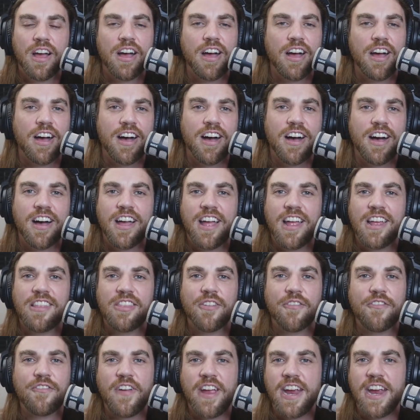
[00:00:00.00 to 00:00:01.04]
And
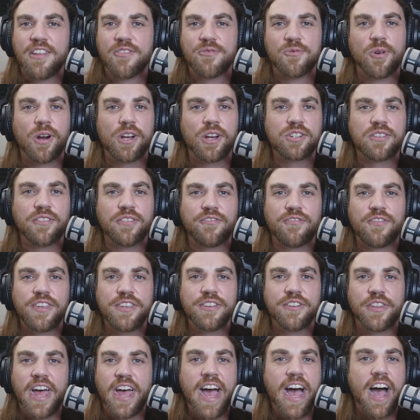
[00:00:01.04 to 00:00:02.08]
the fans rushed the
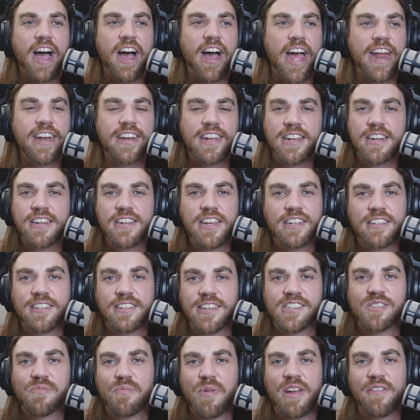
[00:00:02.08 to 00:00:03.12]
field. I didn't
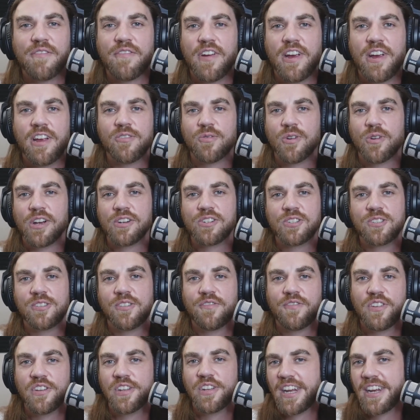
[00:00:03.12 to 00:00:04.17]
anticipate fans rushing the
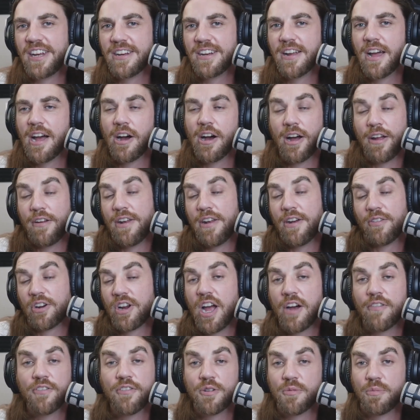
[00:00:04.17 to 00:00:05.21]
field. I didn't know. I never
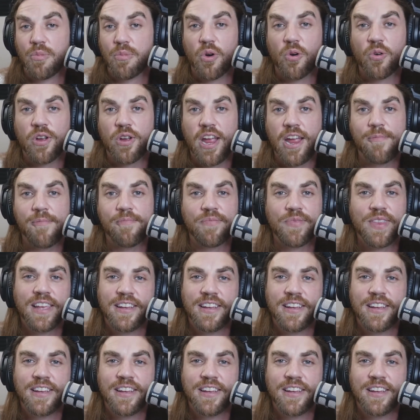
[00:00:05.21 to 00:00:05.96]
covered a bowl game.